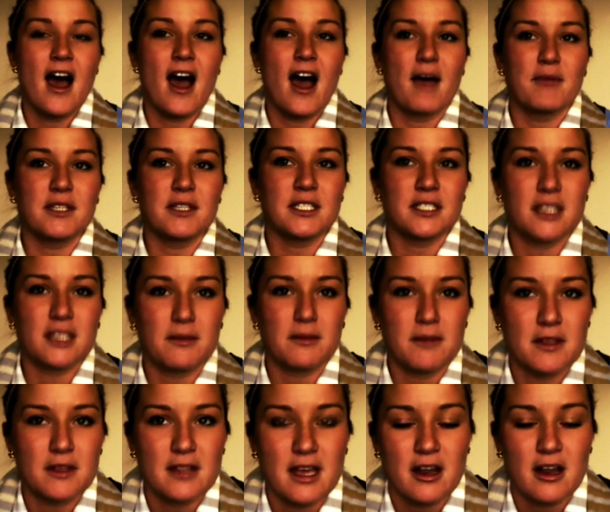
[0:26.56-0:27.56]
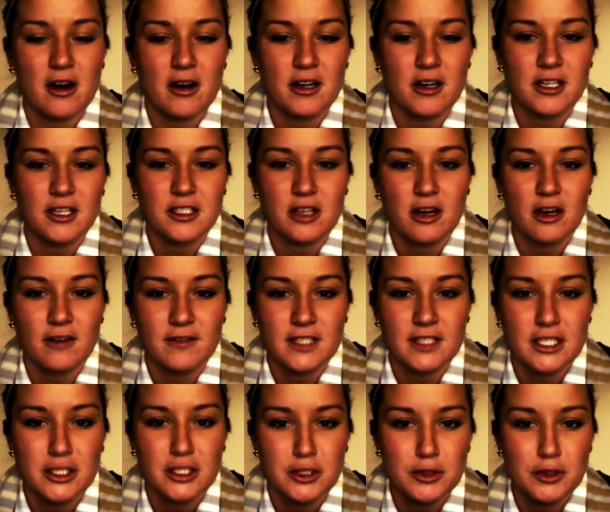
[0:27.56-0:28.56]
This is something that artists
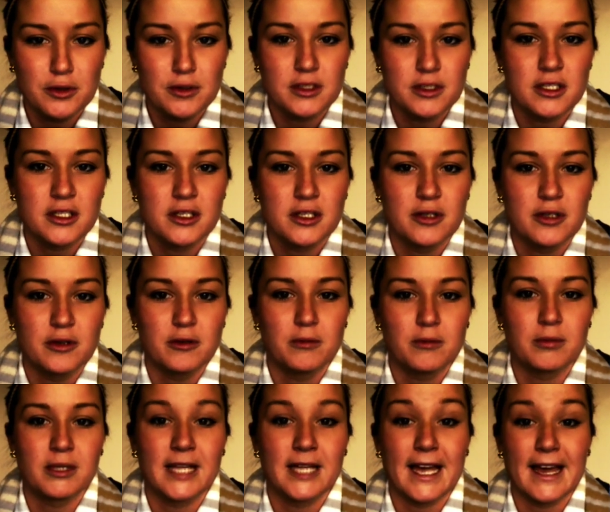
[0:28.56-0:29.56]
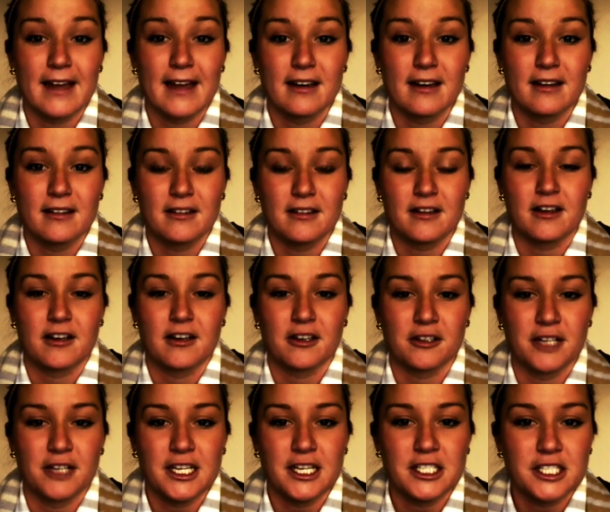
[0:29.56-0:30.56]
often use to plan their
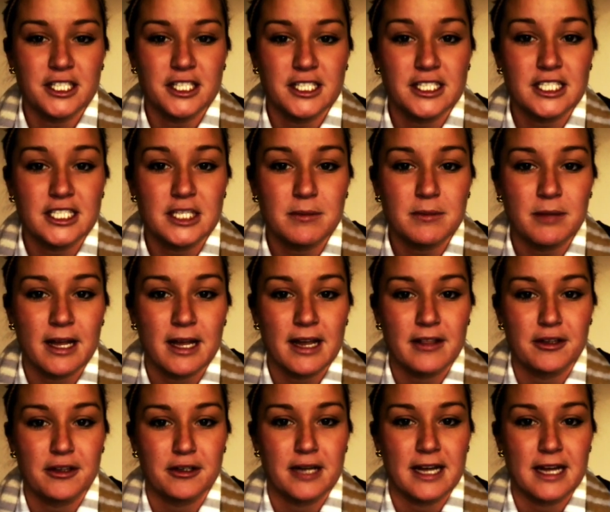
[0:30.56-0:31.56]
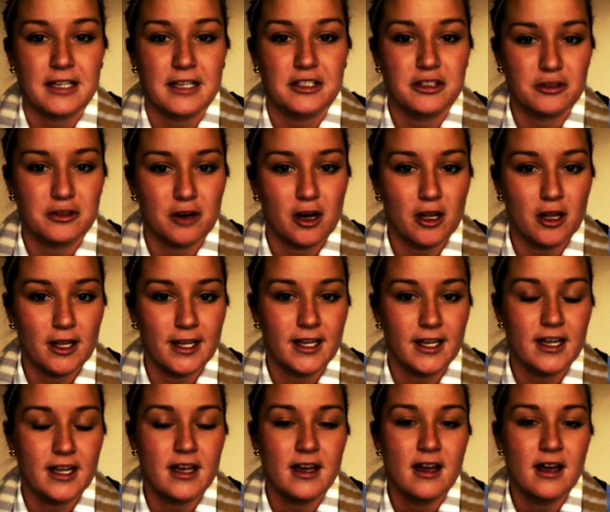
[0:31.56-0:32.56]
creations, plan their next
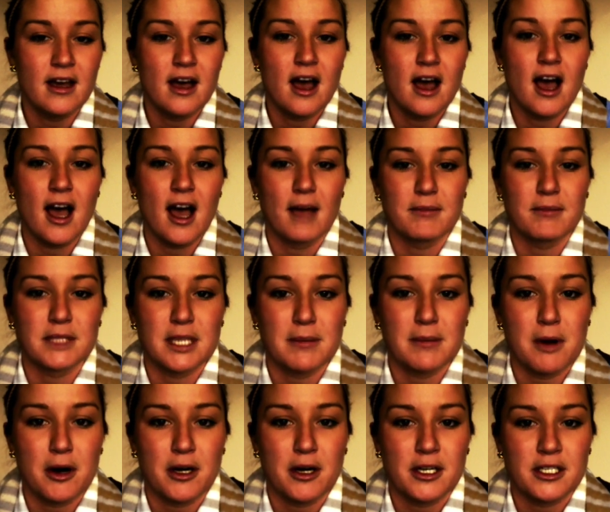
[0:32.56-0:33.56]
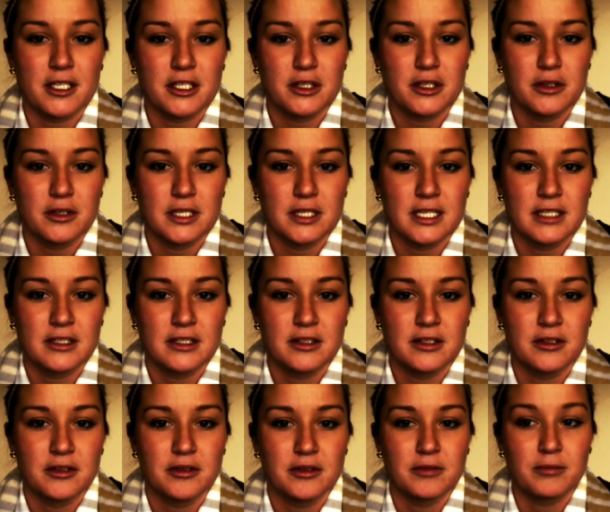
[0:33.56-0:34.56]
drawing. Some artists use it
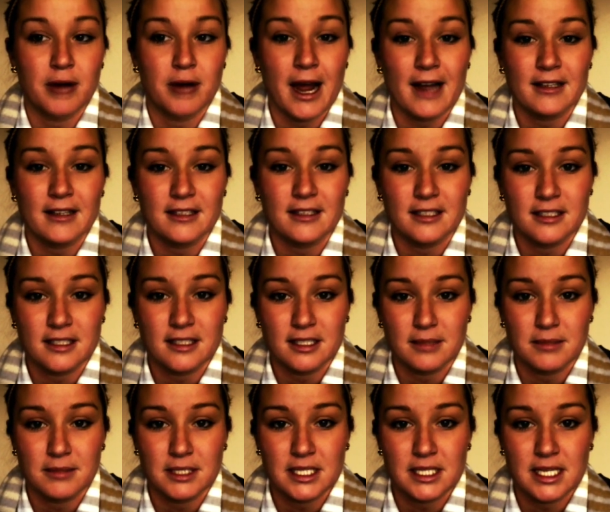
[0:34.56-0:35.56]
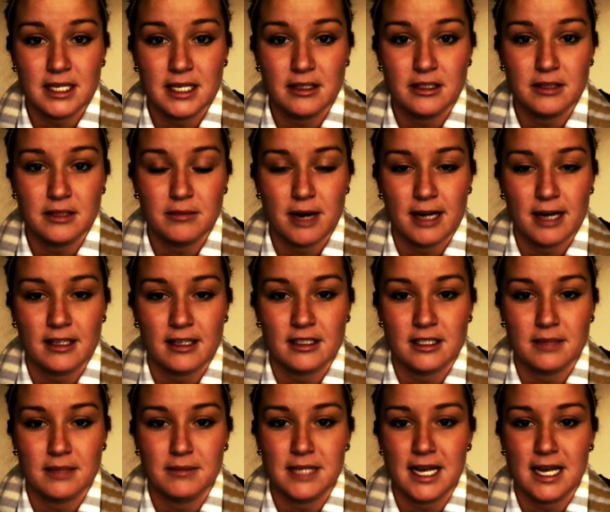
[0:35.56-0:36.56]
to practice some skills and practice
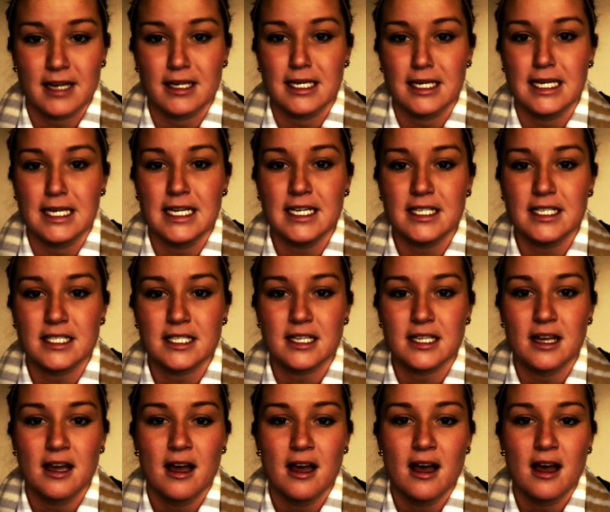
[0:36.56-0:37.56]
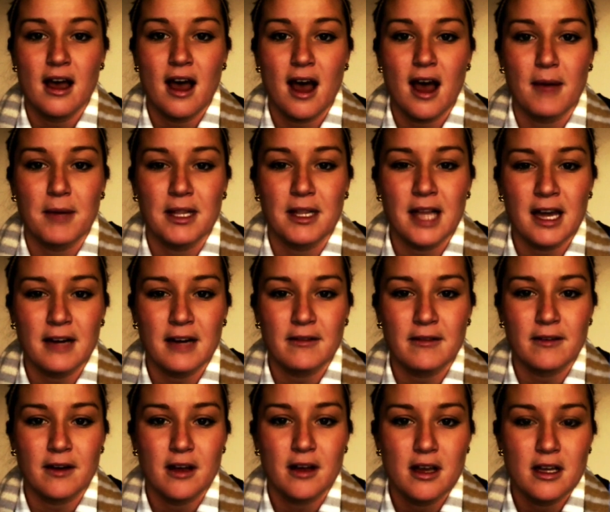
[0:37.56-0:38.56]
some techniques. A lot of
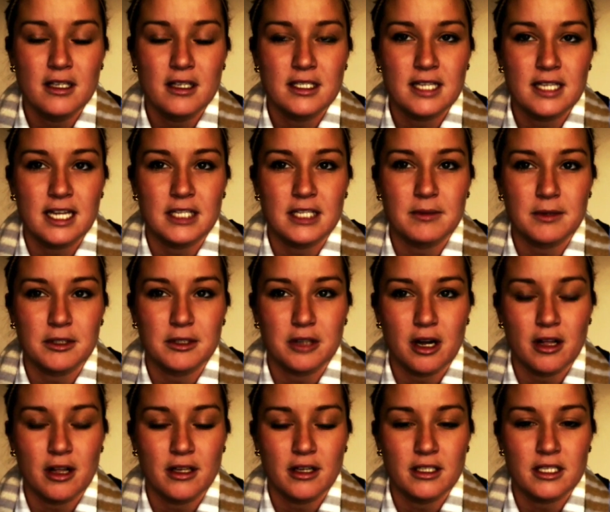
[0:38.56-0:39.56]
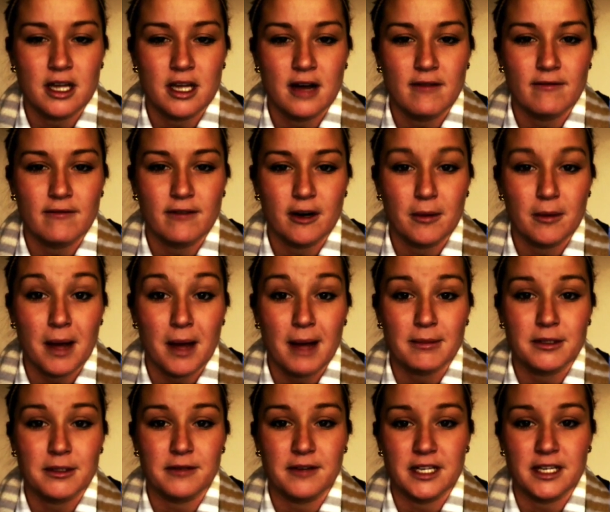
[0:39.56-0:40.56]
sketchbook drawings come from
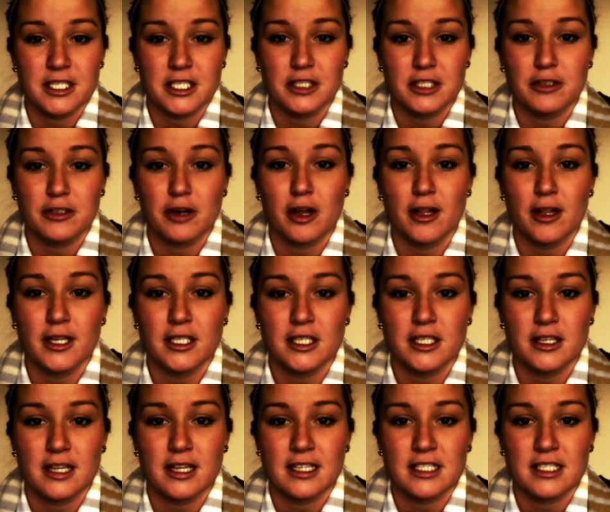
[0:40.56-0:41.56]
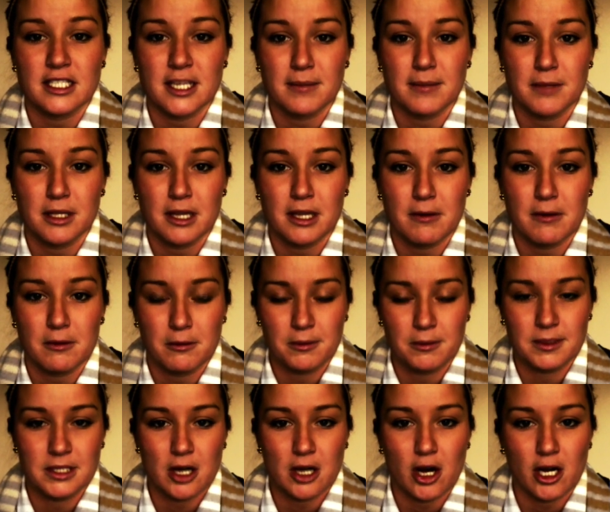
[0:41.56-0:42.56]
observation drawing, so that's something that we'll
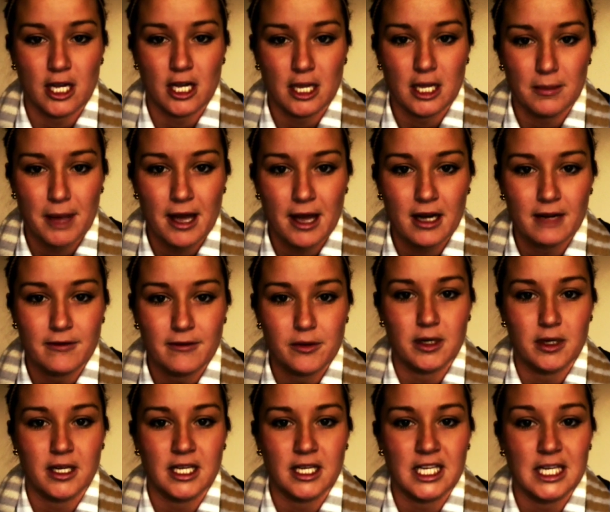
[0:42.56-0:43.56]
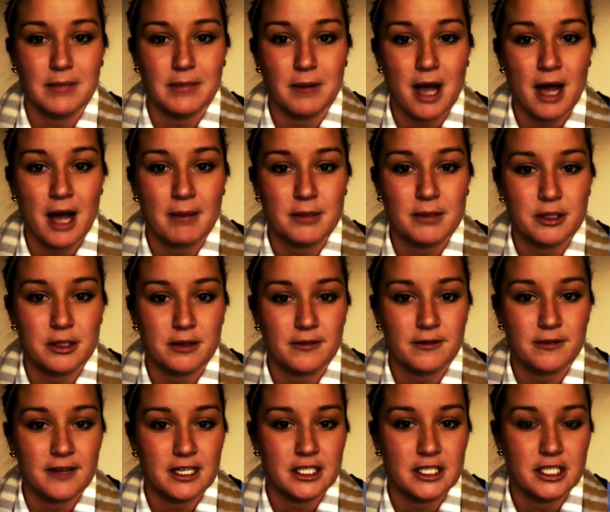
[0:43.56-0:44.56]
be talking about if you want to keep
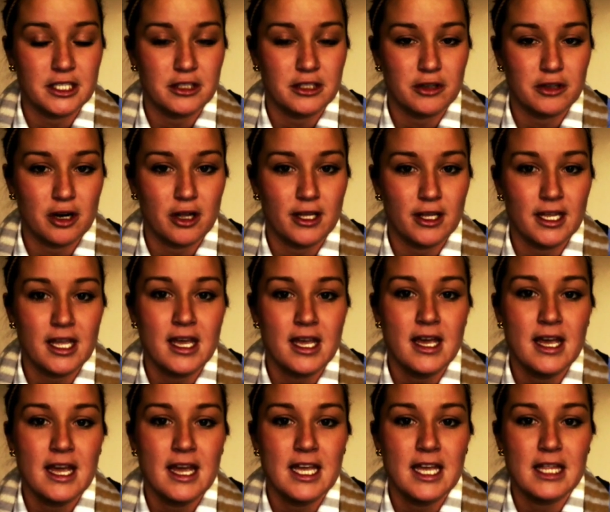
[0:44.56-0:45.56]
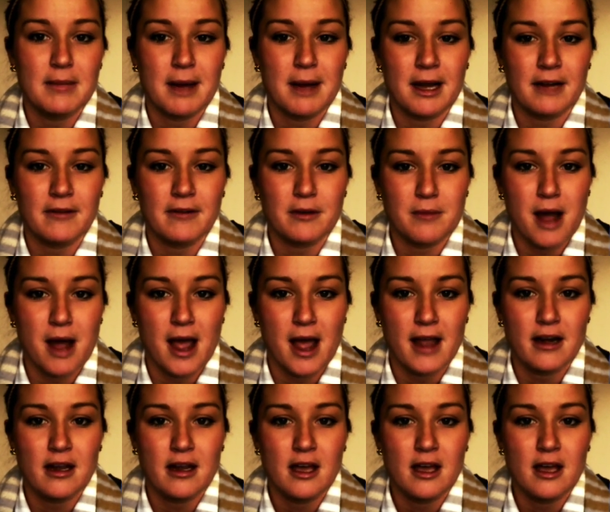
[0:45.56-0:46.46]
observation drawing in the back of your mind.